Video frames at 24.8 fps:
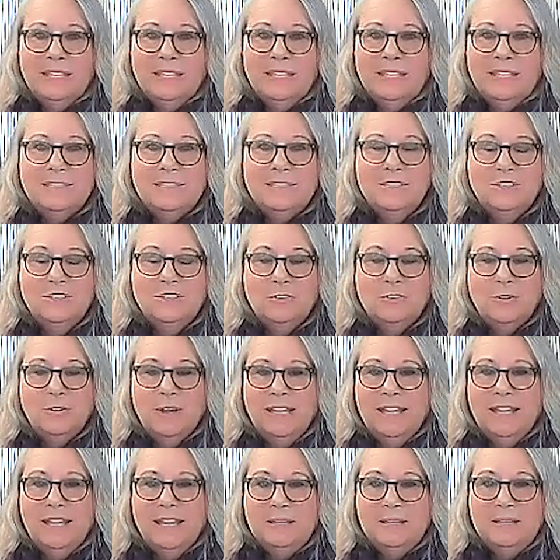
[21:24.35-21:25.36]
It's in
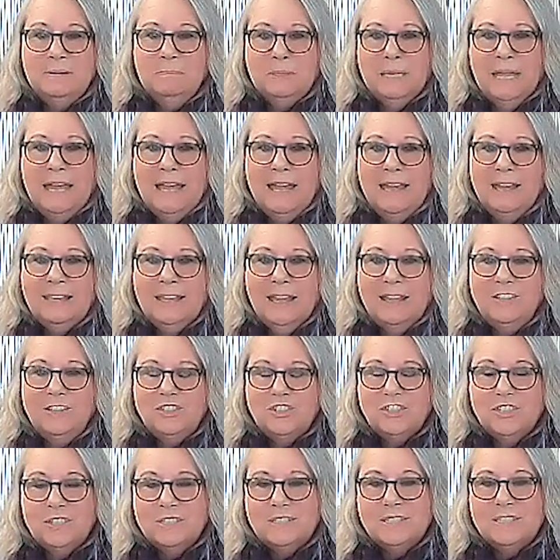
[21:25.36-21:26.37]
gray and black. I
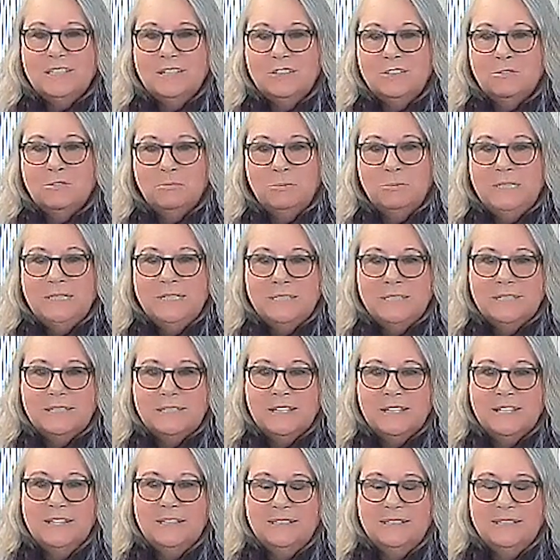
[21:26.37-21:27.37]
just did a
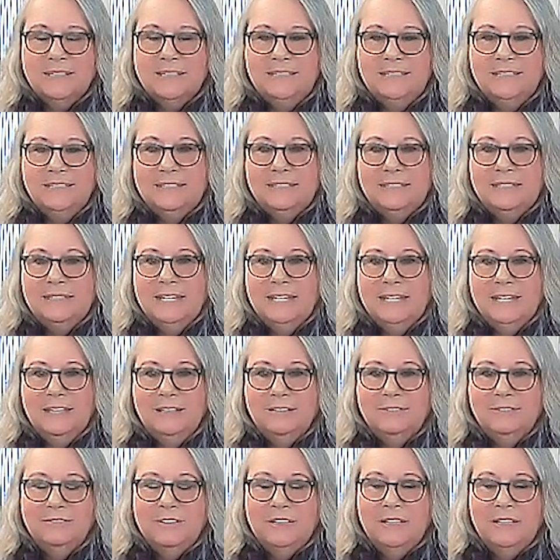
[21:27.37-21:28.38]
redesign on it and I
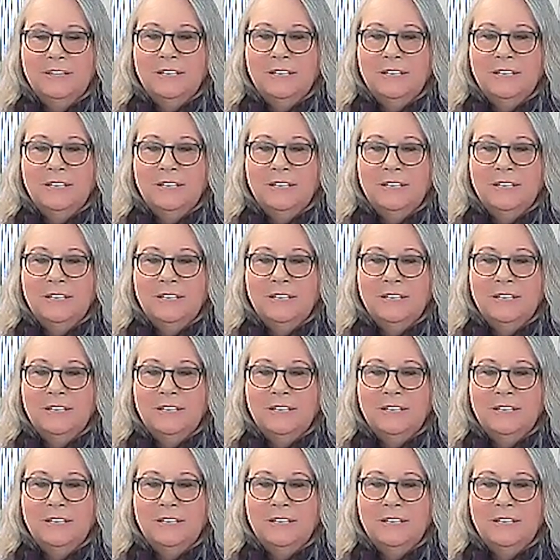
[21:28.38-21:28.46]
have